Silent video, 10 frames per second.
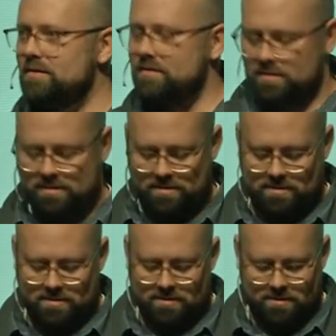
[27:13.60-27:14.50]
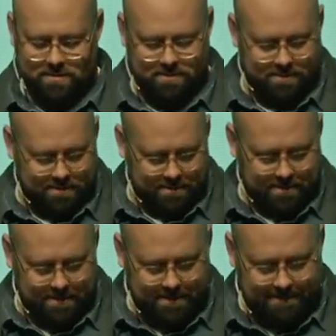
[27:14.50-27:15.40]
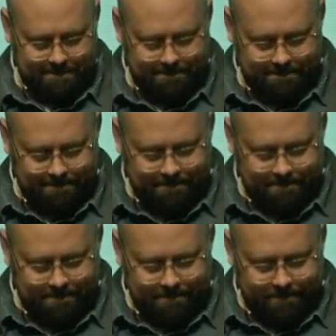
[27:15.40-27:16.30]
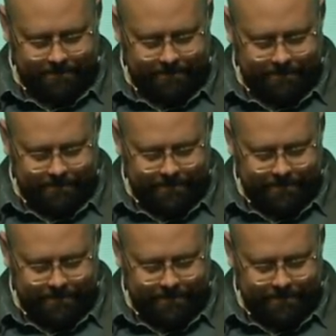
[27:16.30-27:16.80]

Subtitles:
No one is speaking in this clip.